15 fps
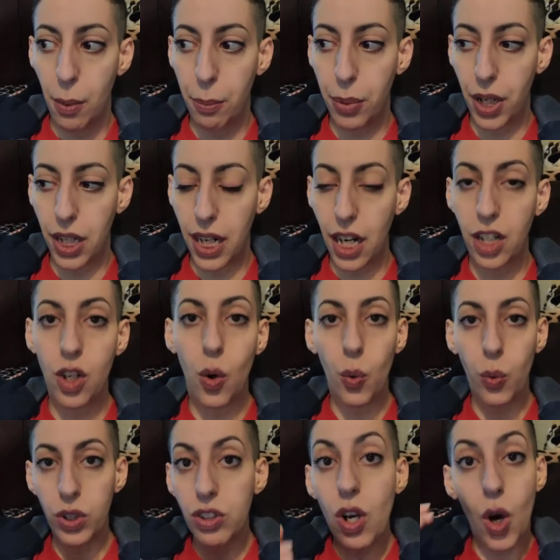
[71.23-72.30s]
But I know
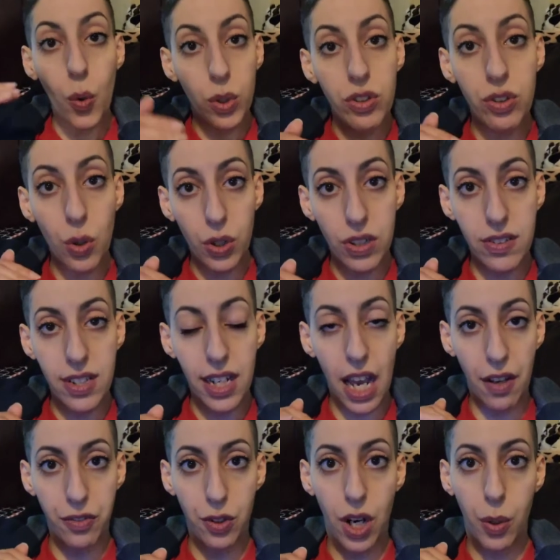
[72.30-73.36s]
we always noticed it
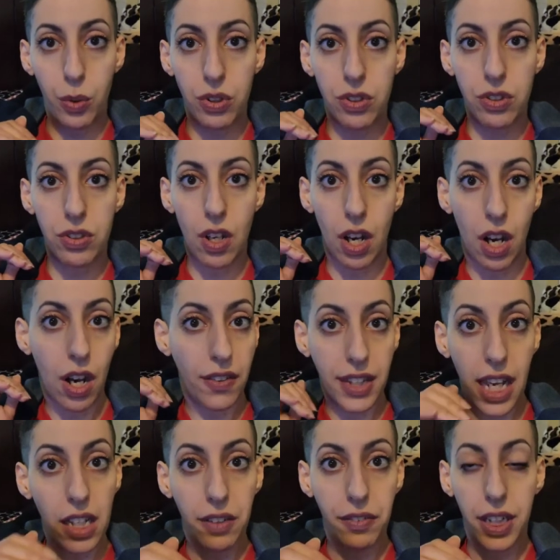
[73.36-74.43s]
after I was on the
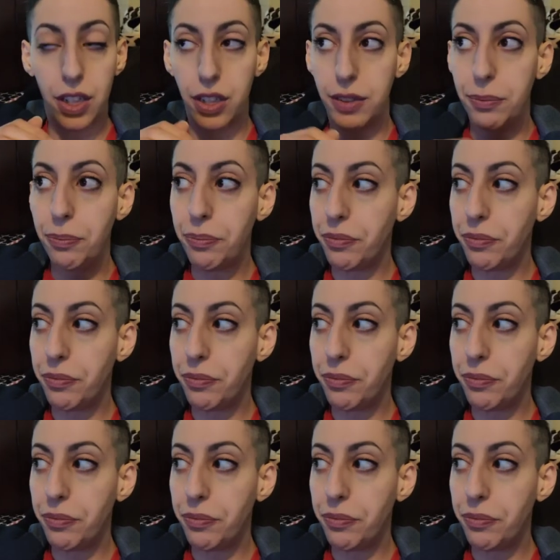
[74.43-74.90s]
elevator.